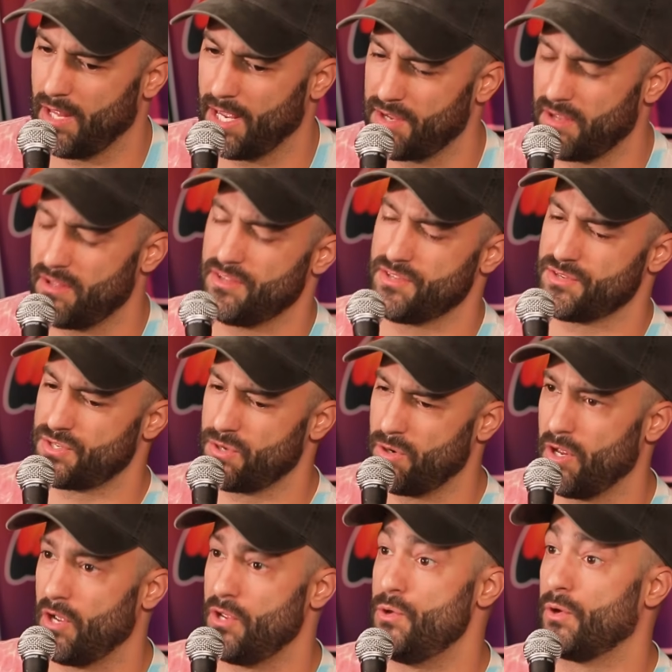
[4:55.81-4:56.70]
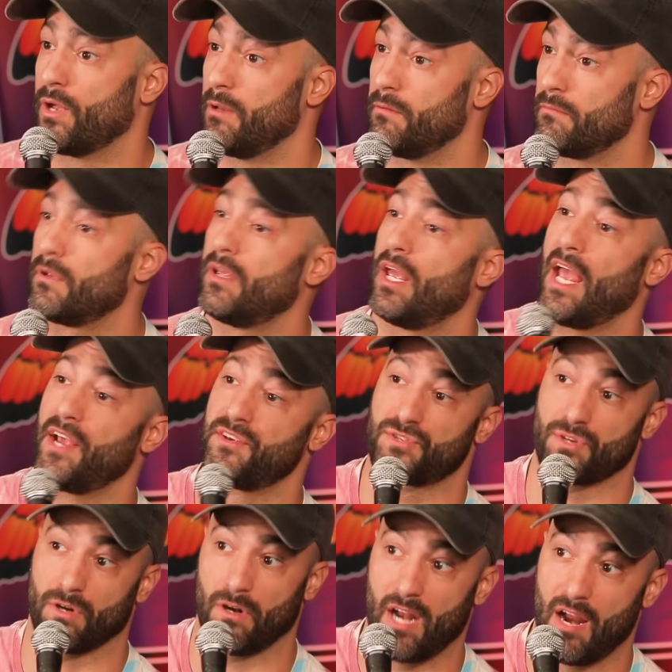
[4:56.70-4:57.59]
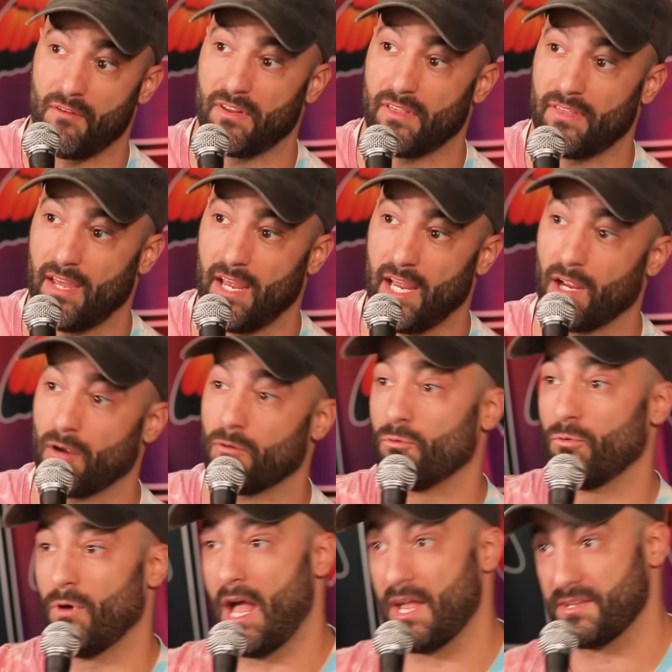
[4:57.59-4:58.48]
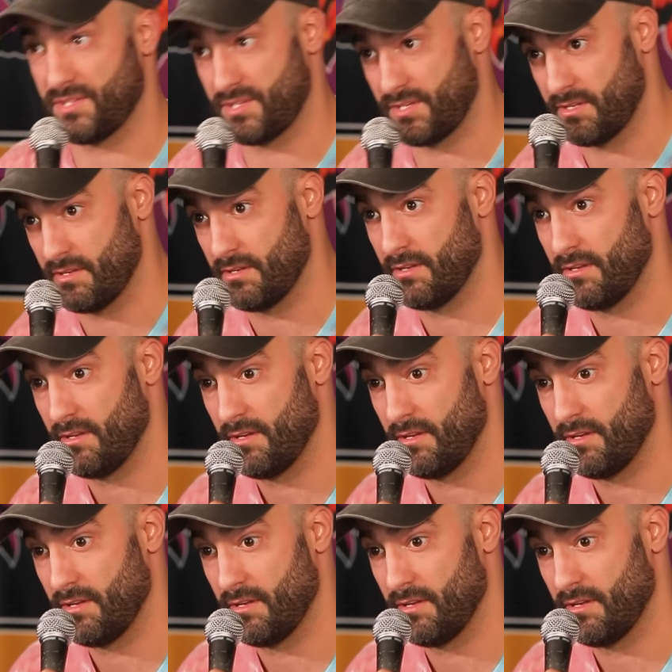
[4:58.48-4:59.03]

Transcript: Like in the studio, you can exert everything, rest.